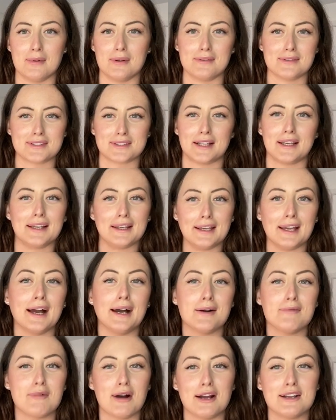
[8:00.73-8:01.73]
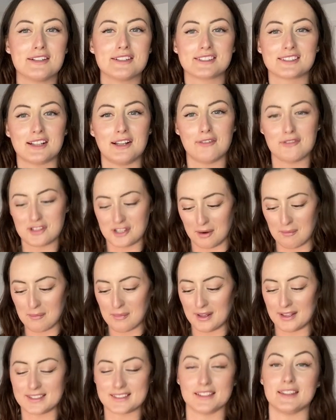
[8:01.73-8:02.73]
And I was like, yeah, but I just love
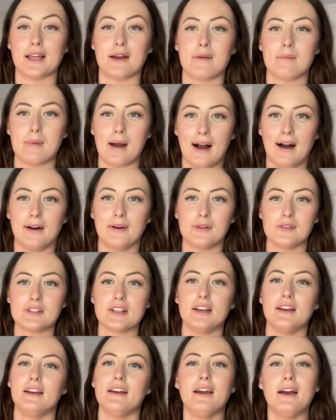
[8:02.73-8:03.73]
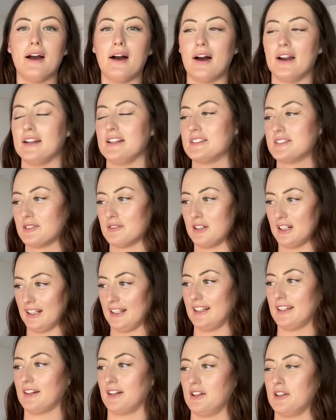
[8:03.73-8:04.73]
jumpers and they're £1. I need to
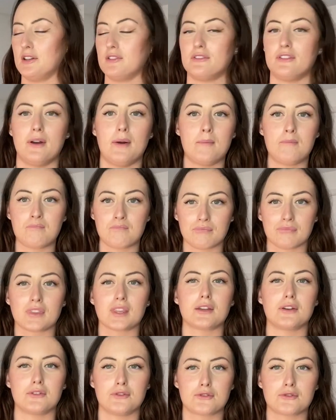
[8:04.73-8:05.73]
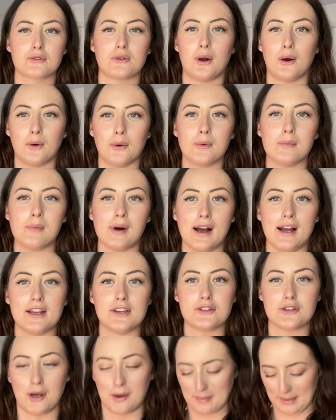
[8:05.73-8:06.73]
really kind of control my
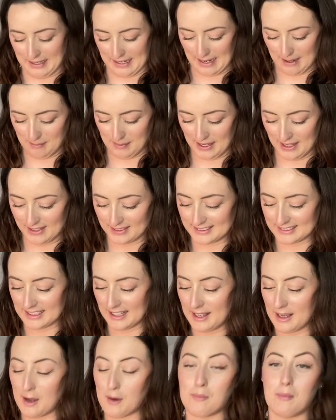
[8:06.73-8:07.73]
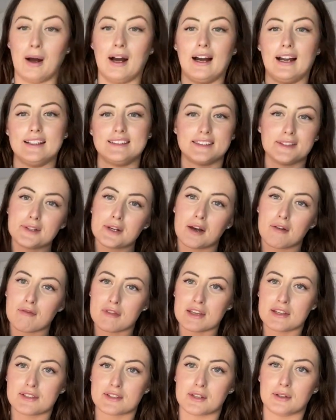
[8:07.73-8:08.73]
shopping habits. But I didn't have
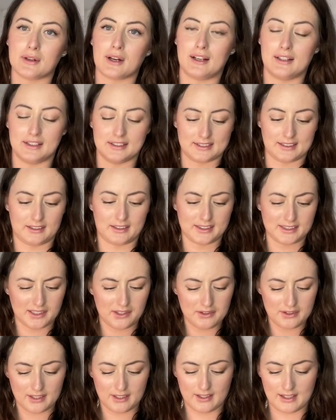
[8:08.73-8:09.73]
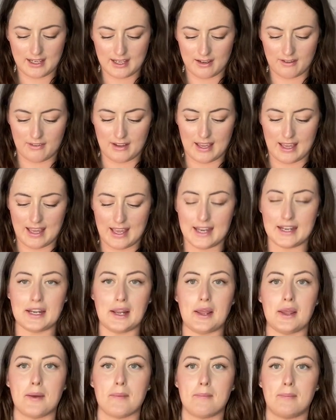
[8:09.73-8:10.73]
these two colours, and I don't think I have
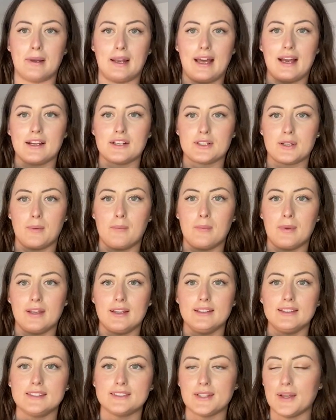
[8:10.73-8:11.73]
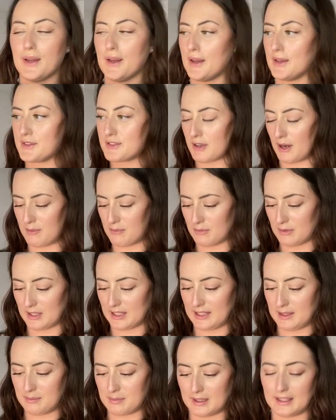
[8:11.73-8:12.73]
any black jumpers, so I'm
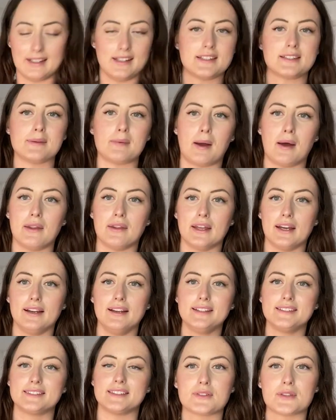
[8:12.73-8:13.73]
really pleased about this.